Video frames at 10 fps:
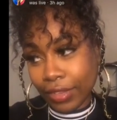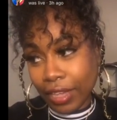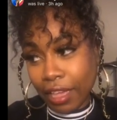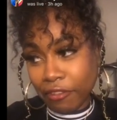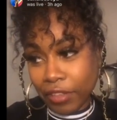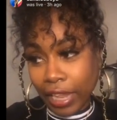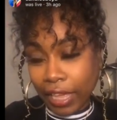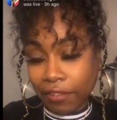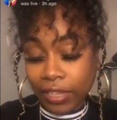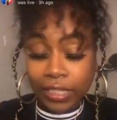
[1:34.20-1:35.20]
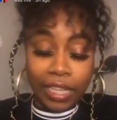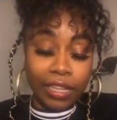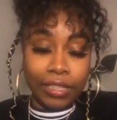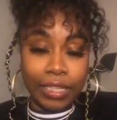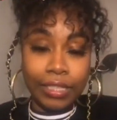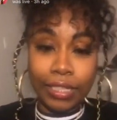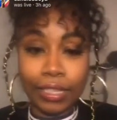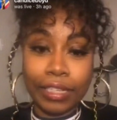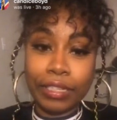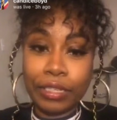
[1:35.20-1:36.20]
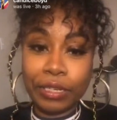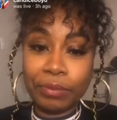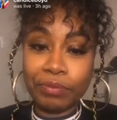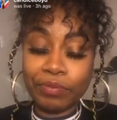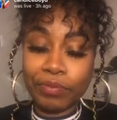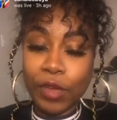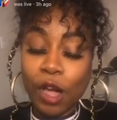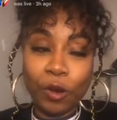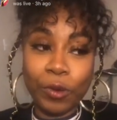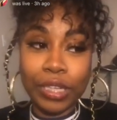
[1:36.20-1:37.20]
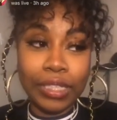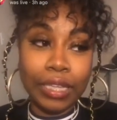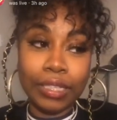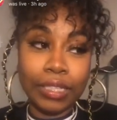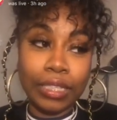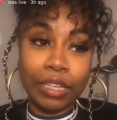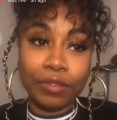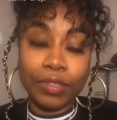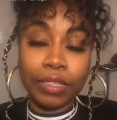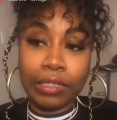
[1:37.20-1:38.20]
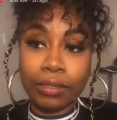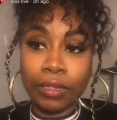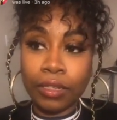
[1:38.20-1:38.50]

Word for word: I feel like if I stay authentic, you know, hard work sells itself. So